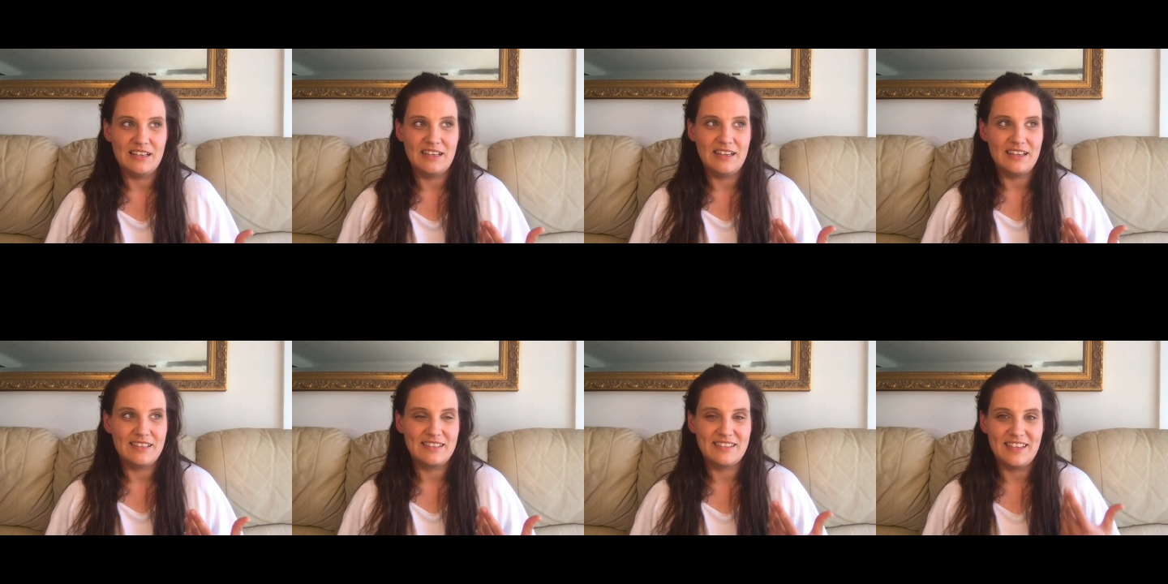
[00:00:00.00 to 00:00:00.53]

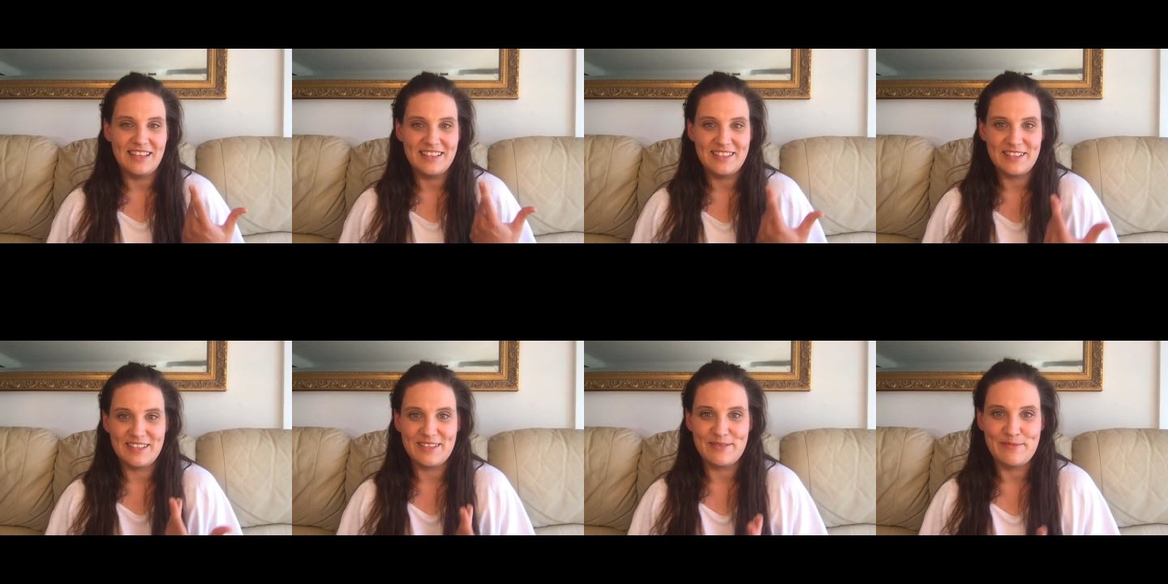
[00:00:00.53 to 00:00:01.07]

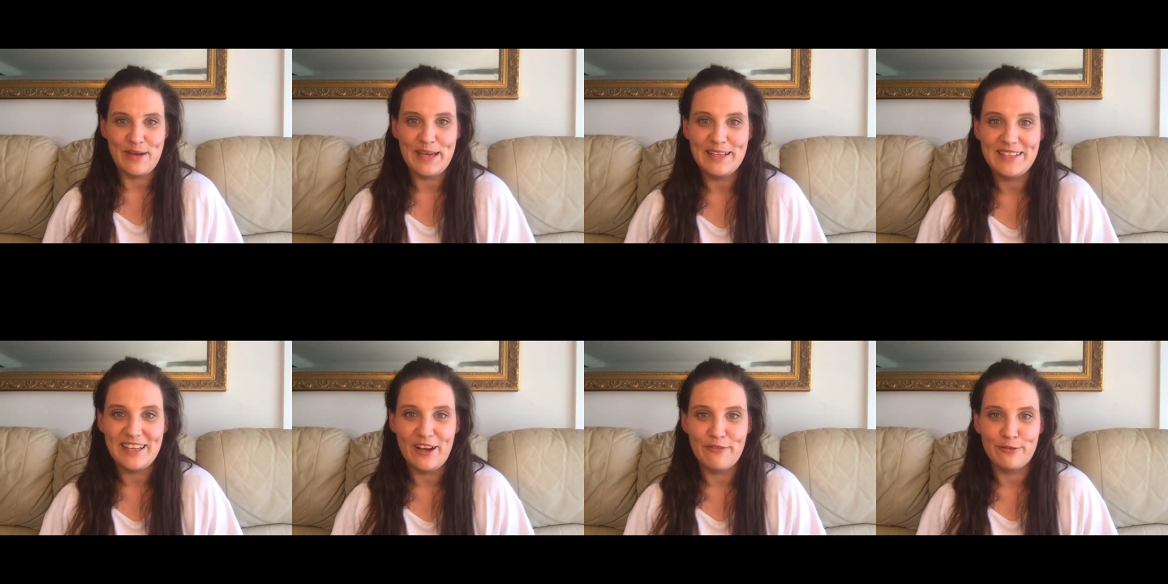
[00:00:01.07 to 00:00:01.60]
It's
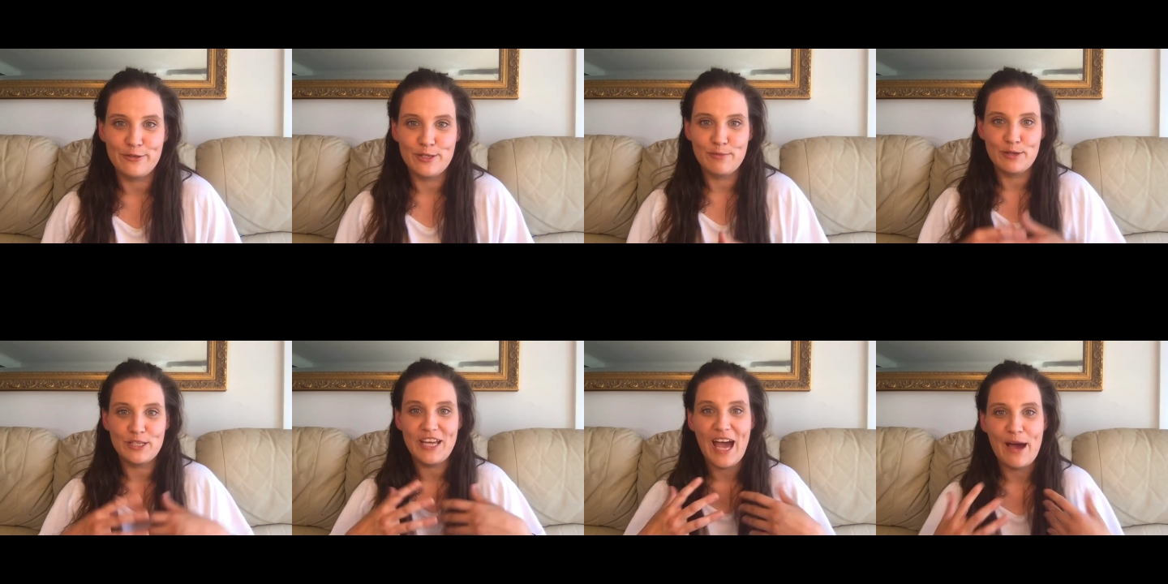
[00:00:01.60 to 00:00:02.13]
amazing. I feel so
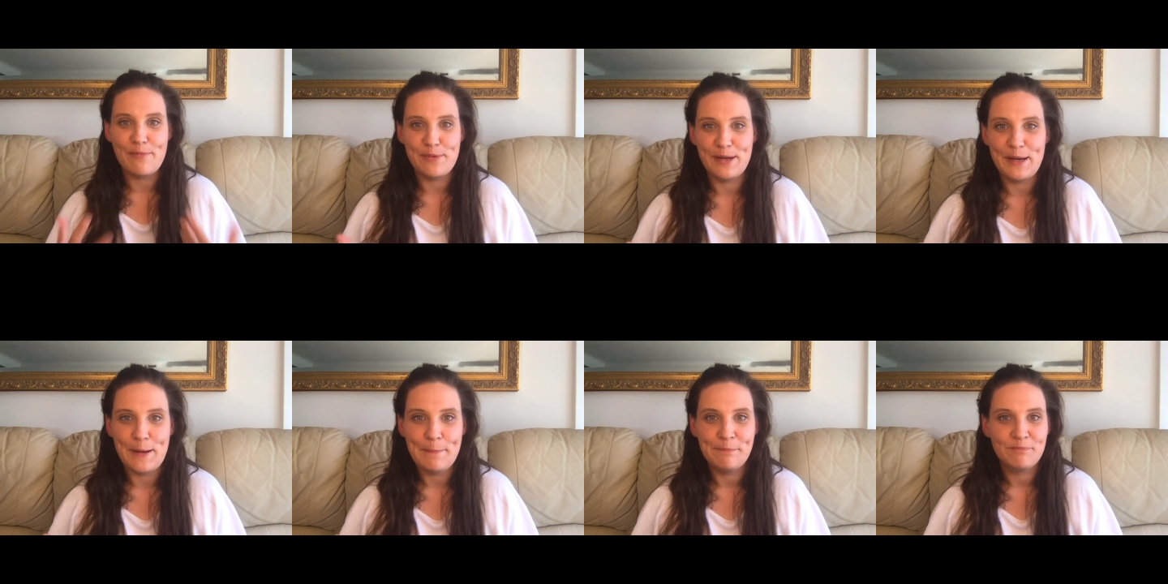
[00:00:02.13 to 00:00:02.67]
much happier.